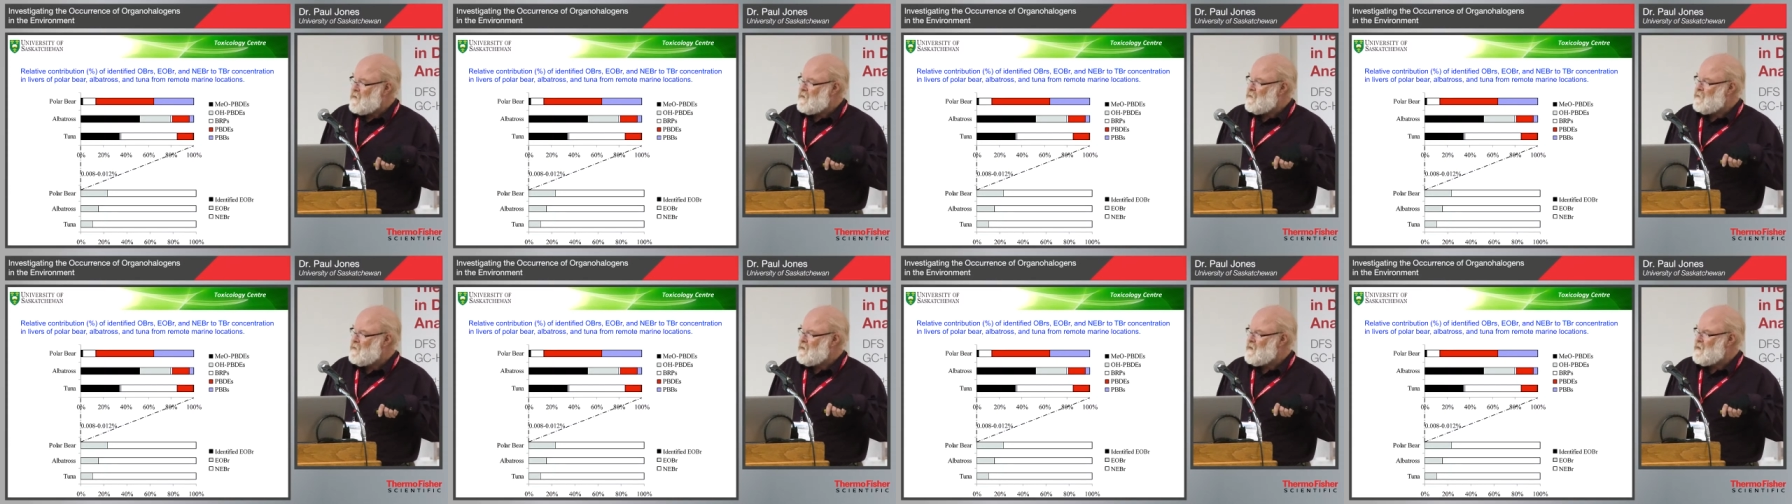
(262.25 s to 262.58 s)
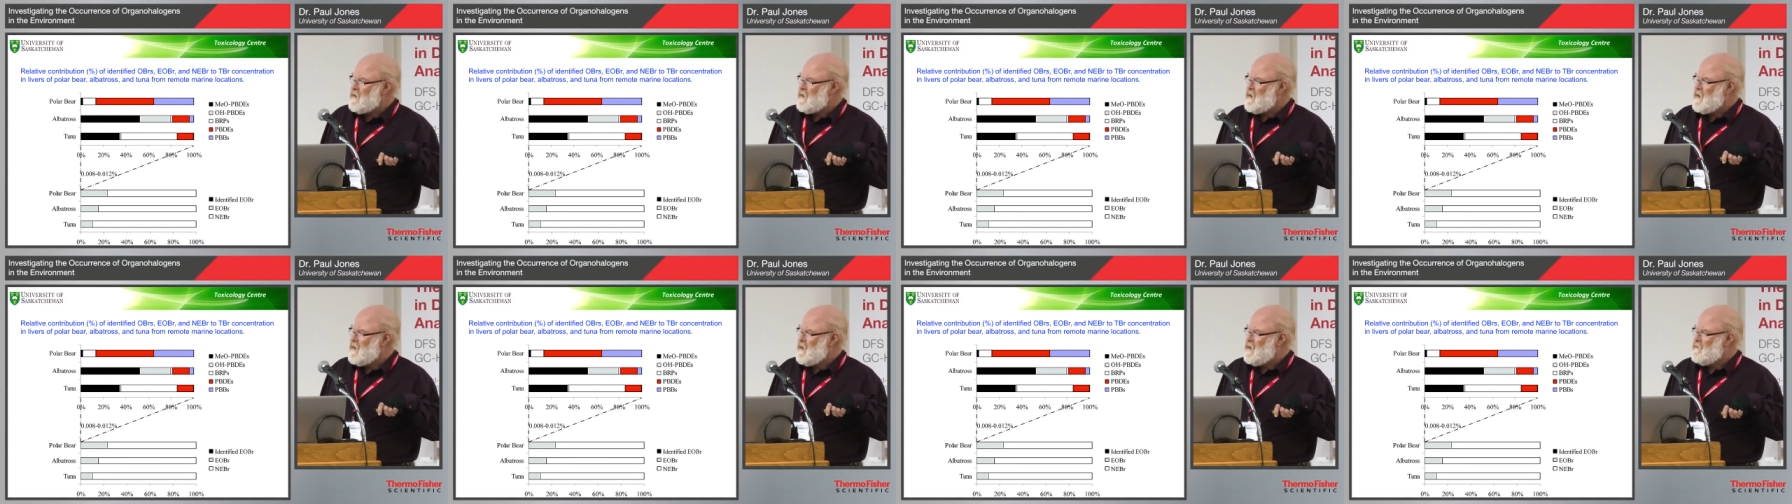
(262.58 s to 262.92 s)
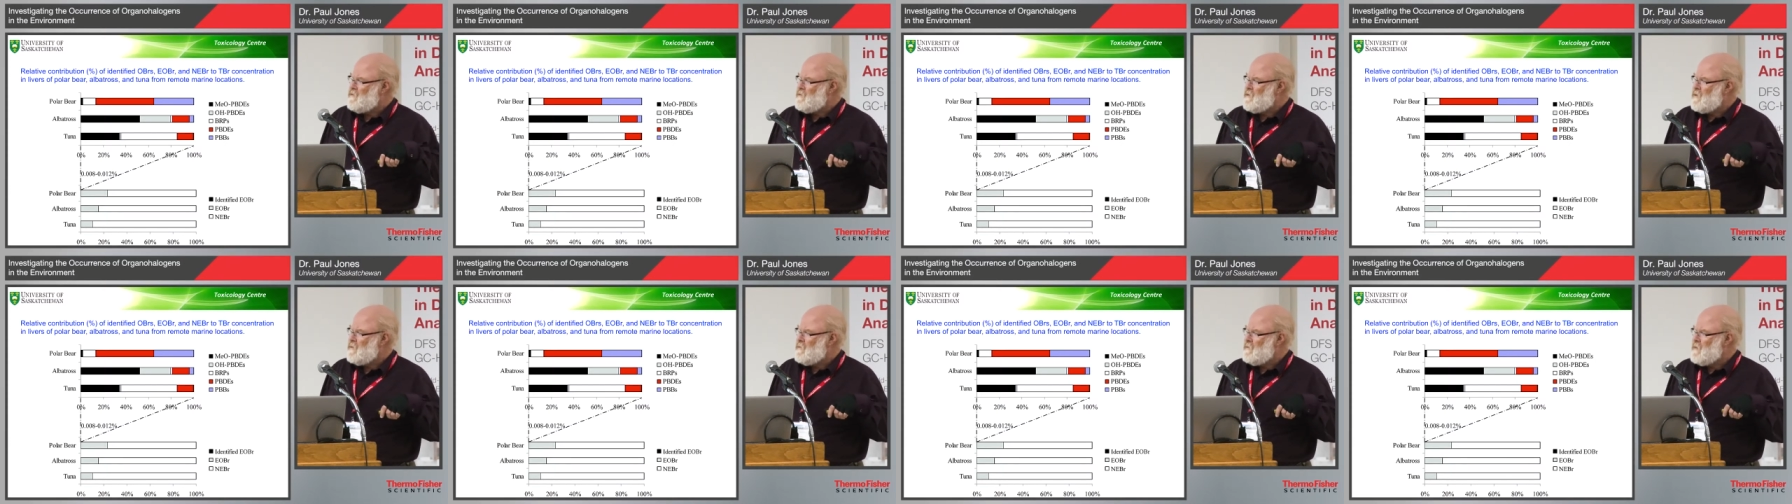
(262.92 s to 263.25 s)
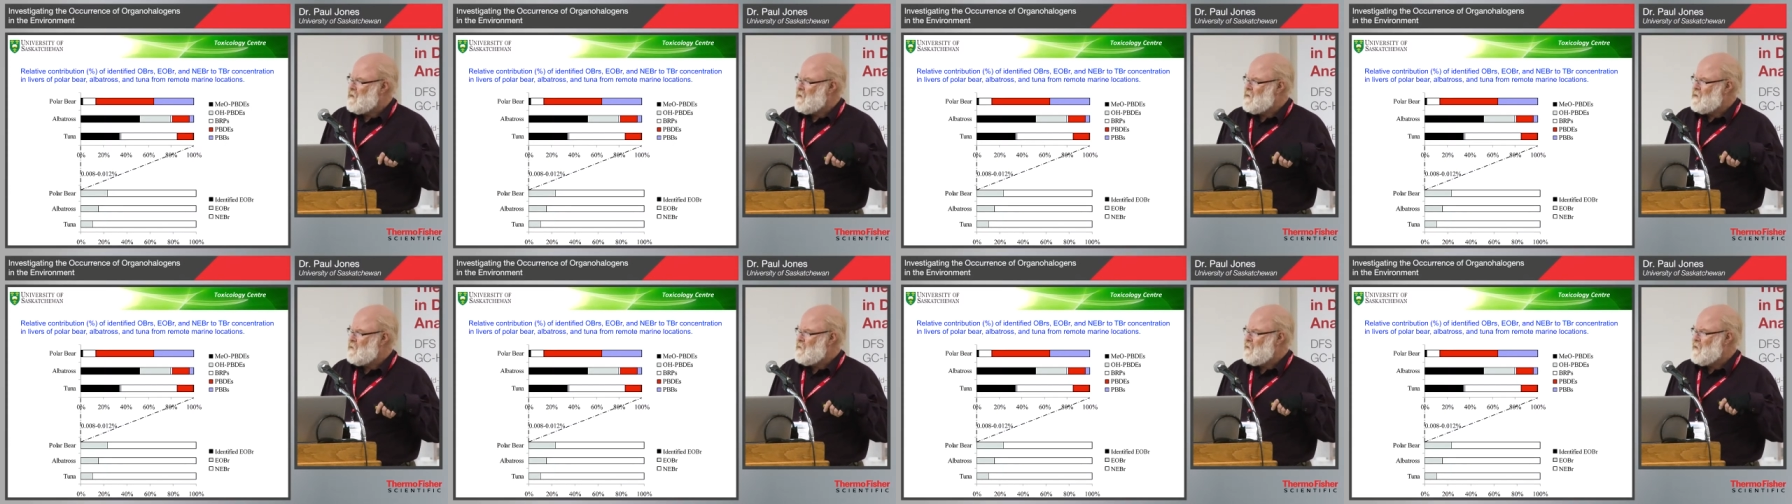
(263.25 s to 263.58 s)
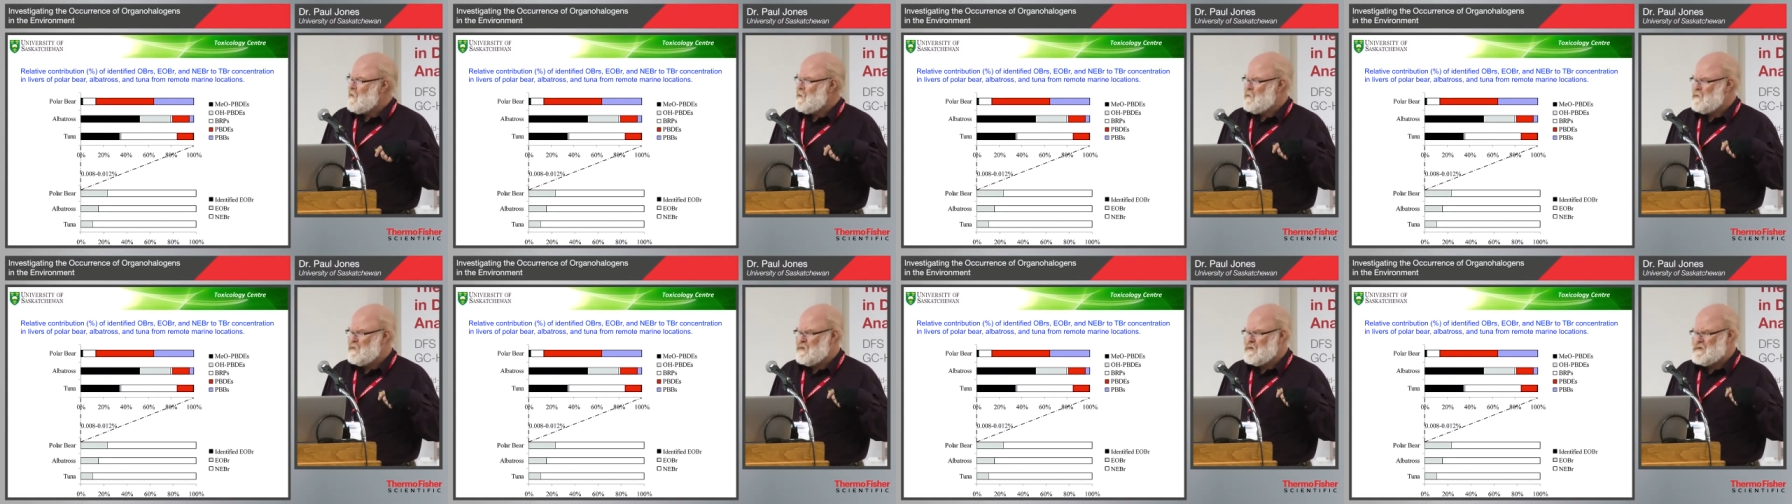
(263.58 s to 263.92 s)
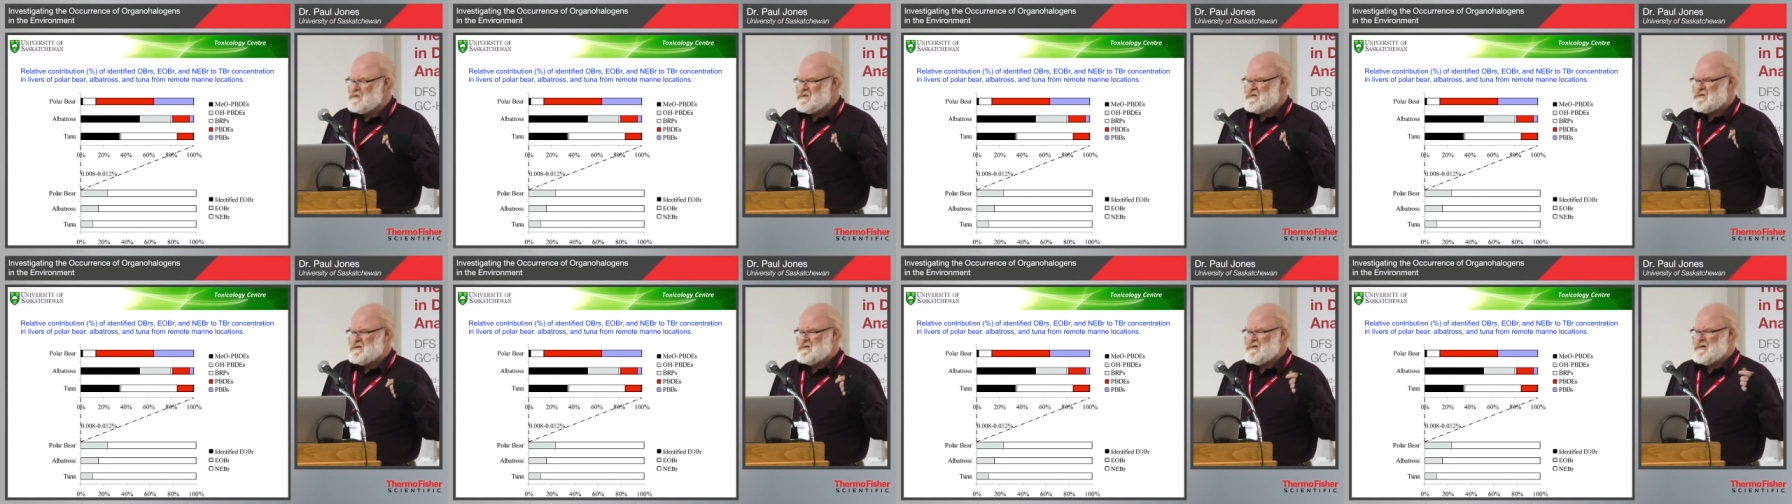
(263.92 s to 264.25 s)
we can account for around about
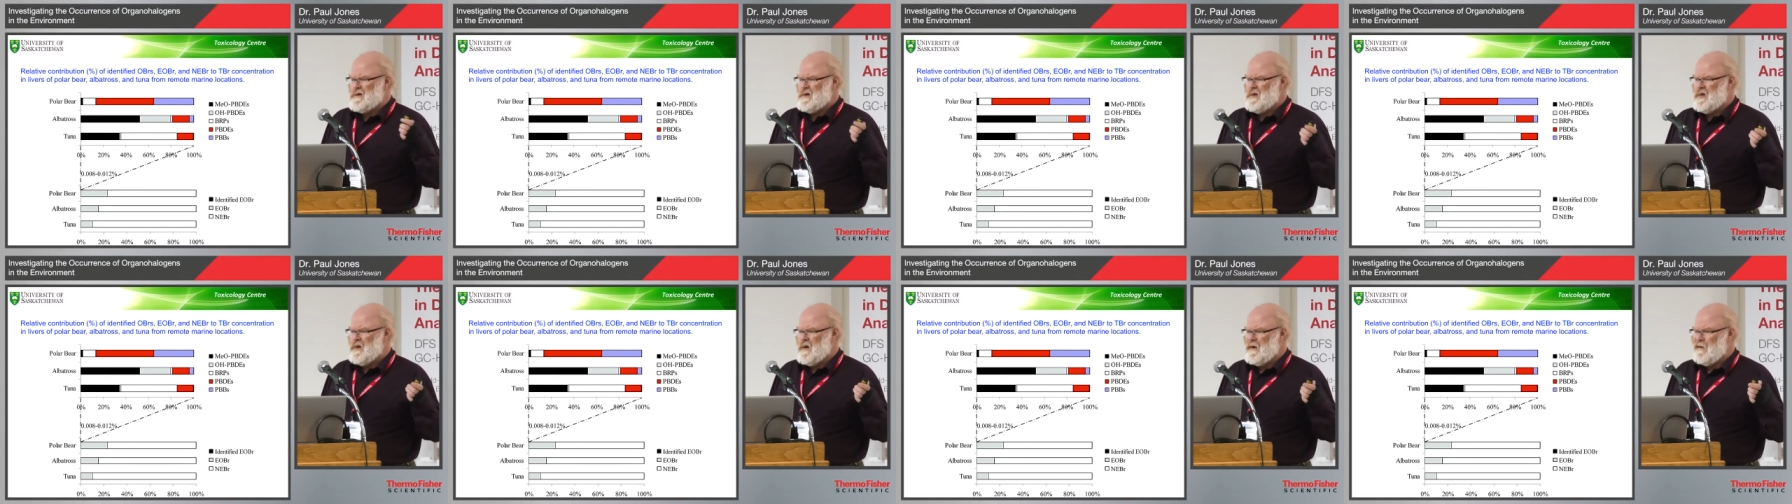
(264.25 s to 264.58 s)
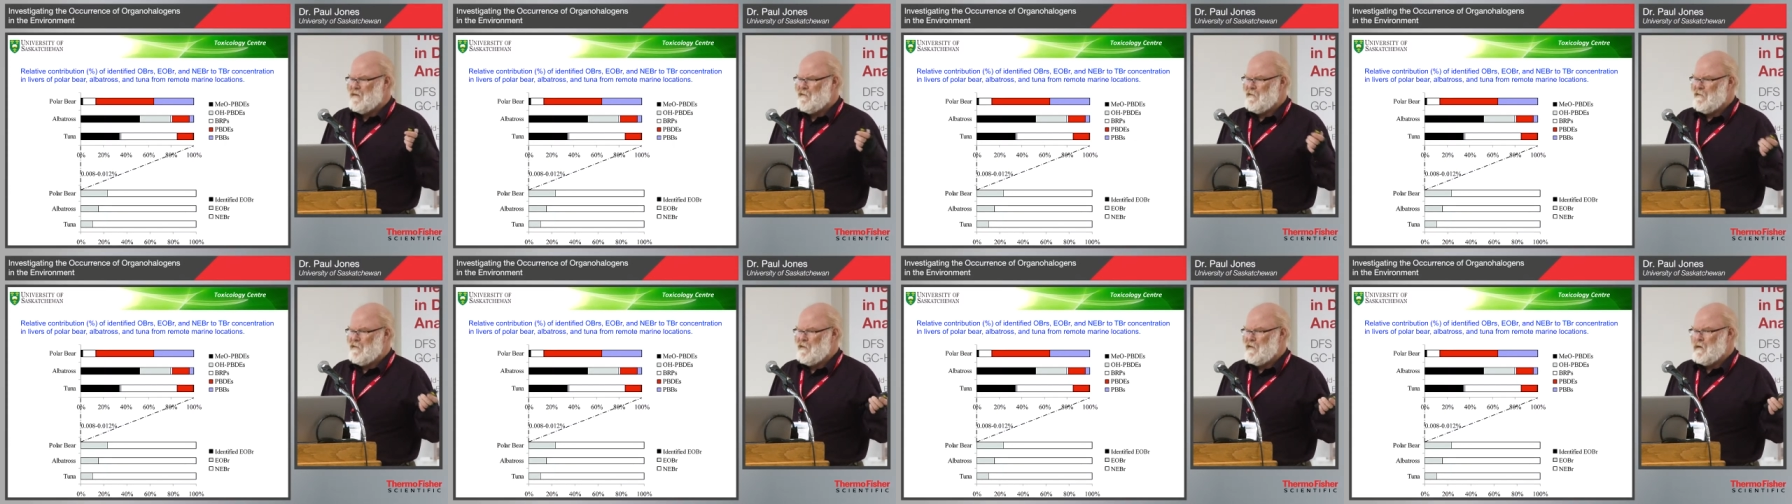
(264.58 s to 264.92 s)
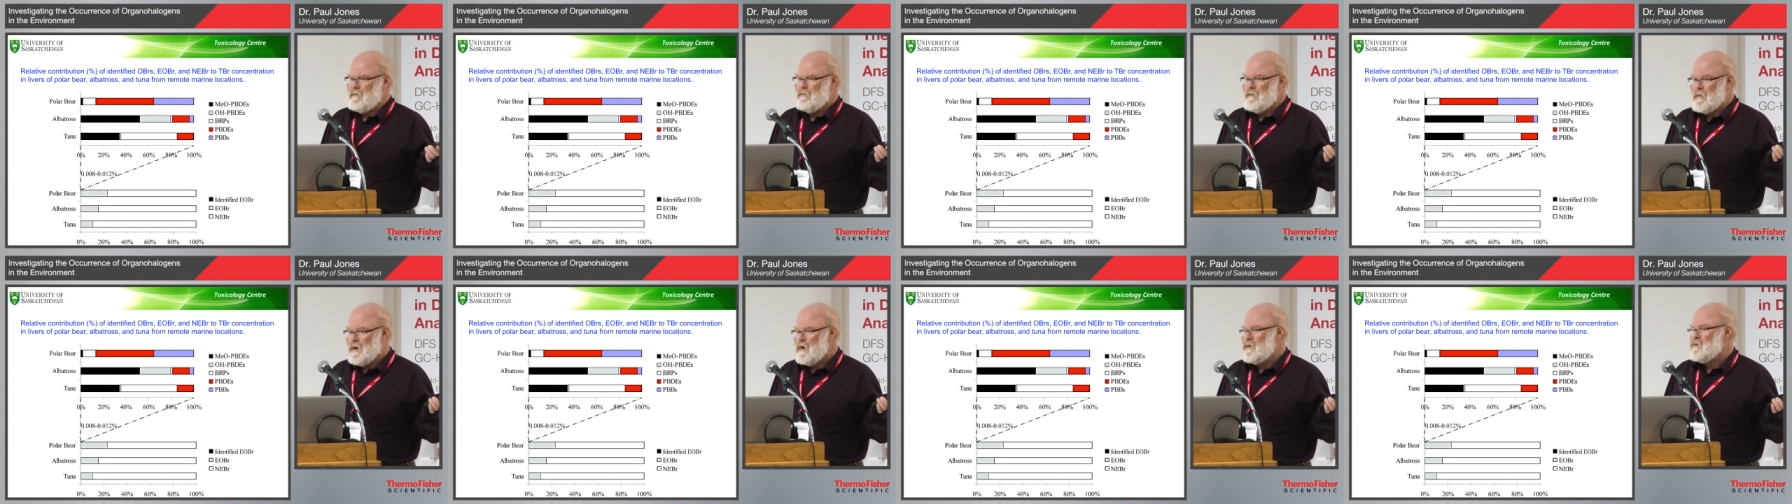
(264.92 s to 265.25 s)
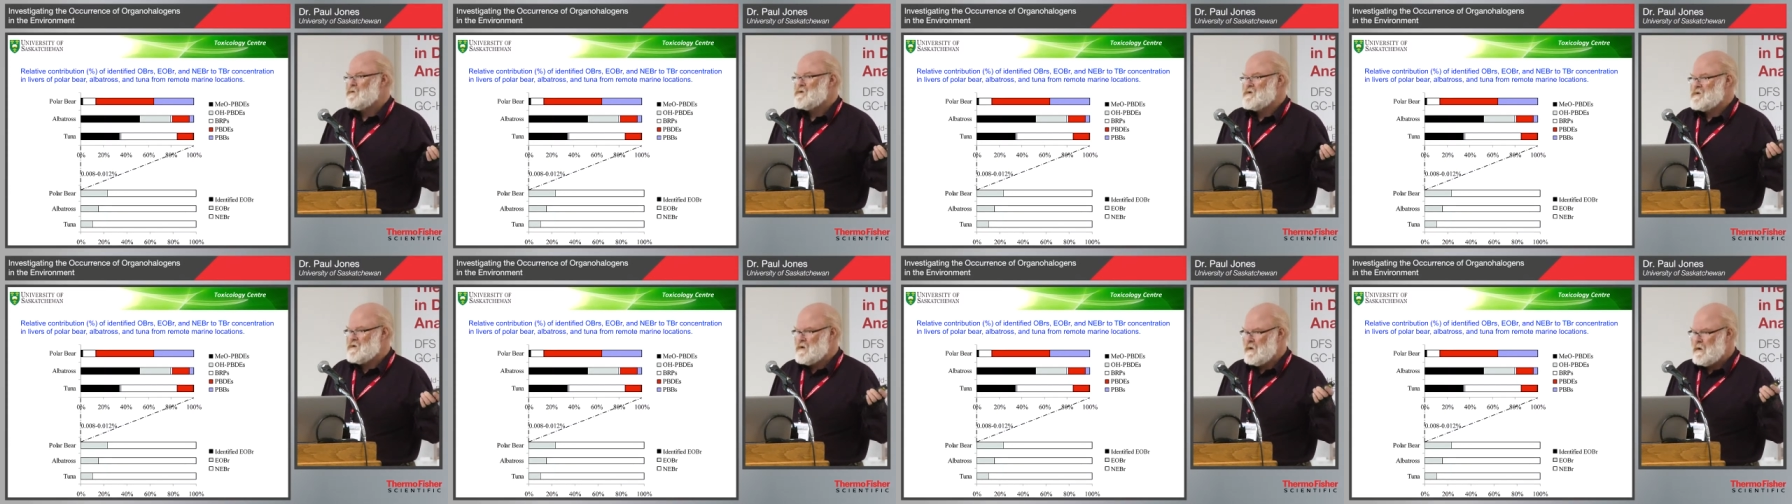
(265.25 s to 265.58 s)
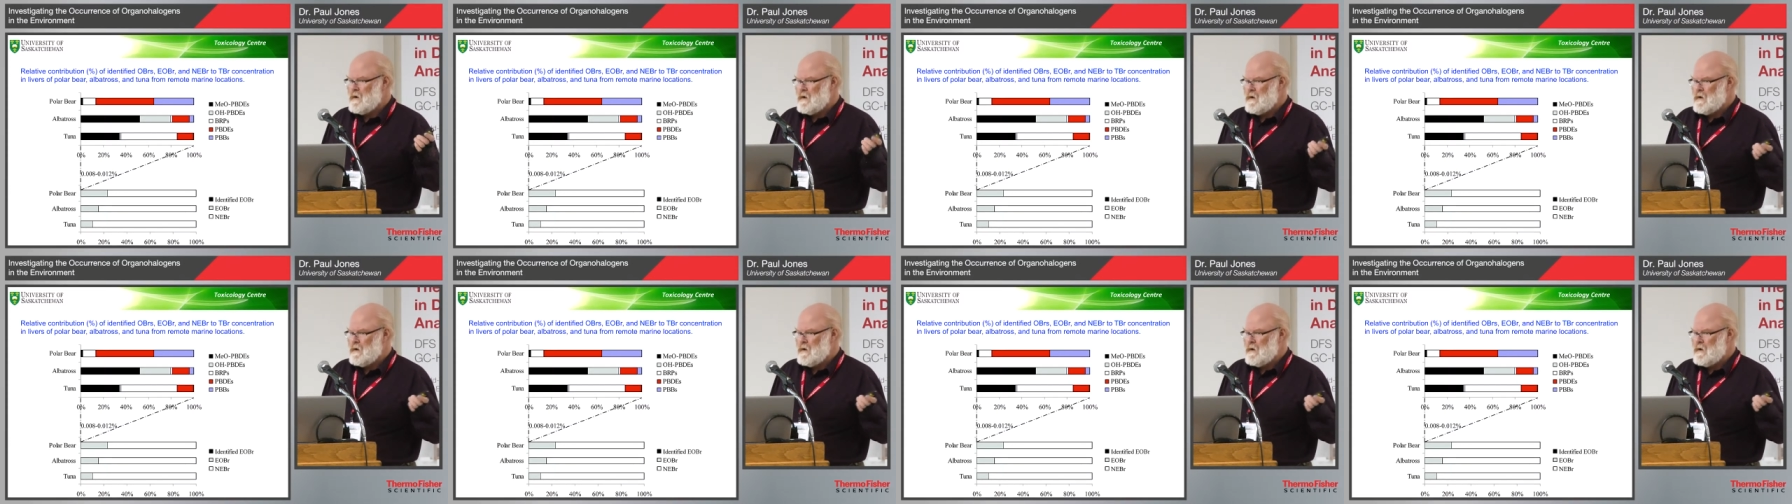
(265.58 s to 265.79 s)
0.01 at most